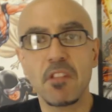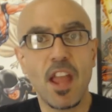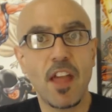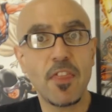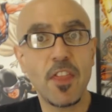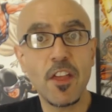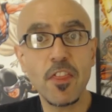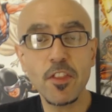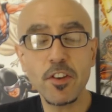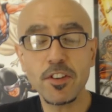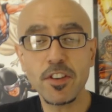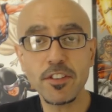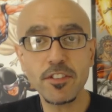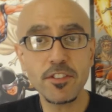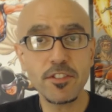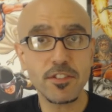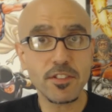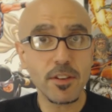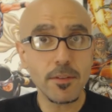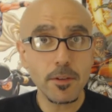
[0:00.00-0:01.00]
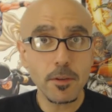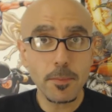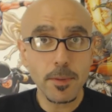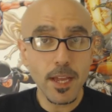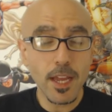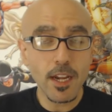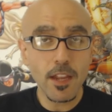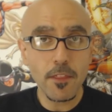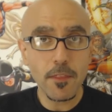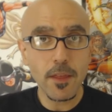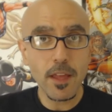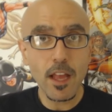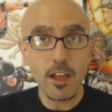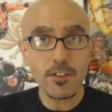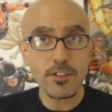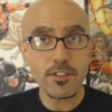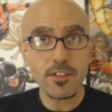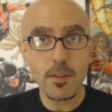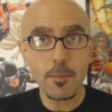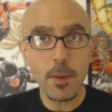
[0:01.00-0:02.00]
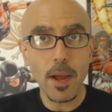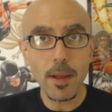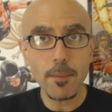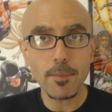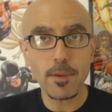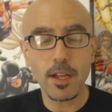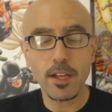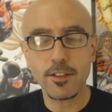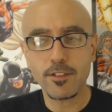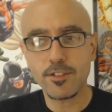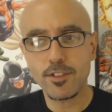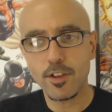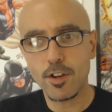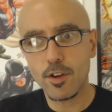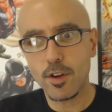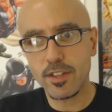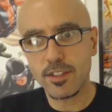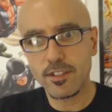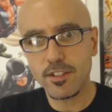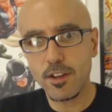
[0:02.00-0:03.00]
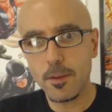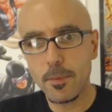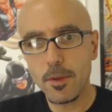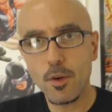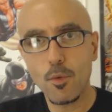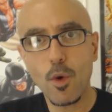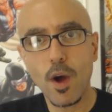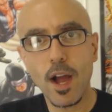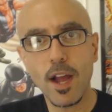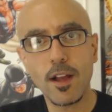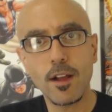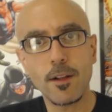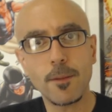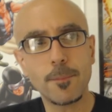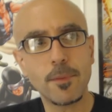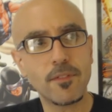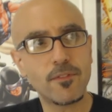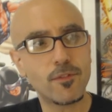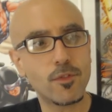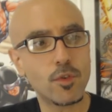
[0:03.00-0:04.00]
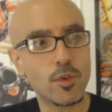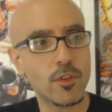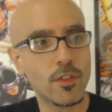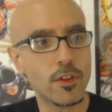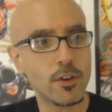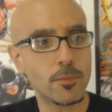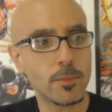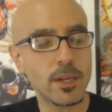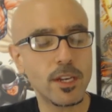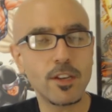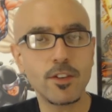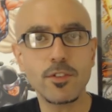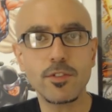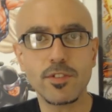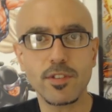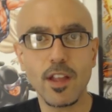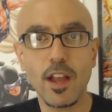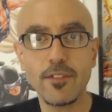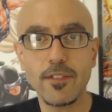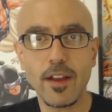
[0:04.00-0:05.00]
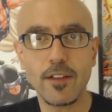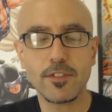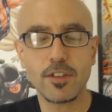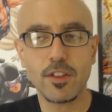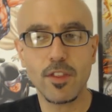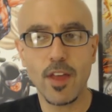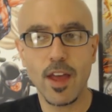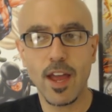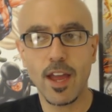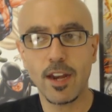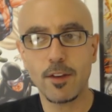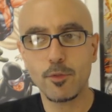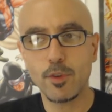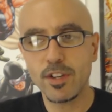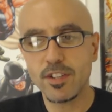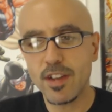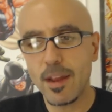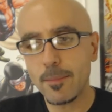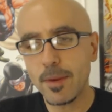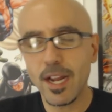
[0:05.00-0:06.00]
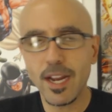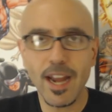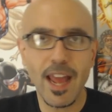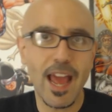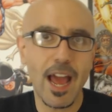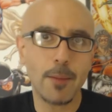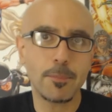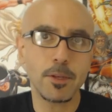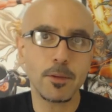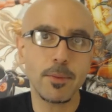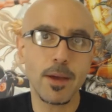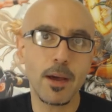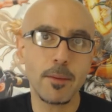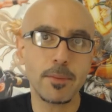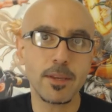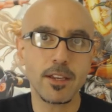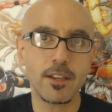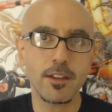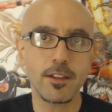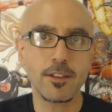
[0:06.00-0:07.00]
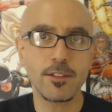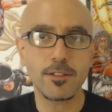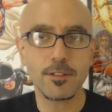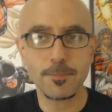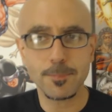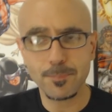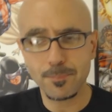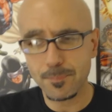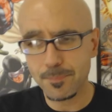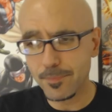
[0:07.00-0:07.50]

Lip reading: And then there doesn't seem to be anything else in the pipeline. So it's going to be a while before there will be new stuff after that, which I'm kind of happy about because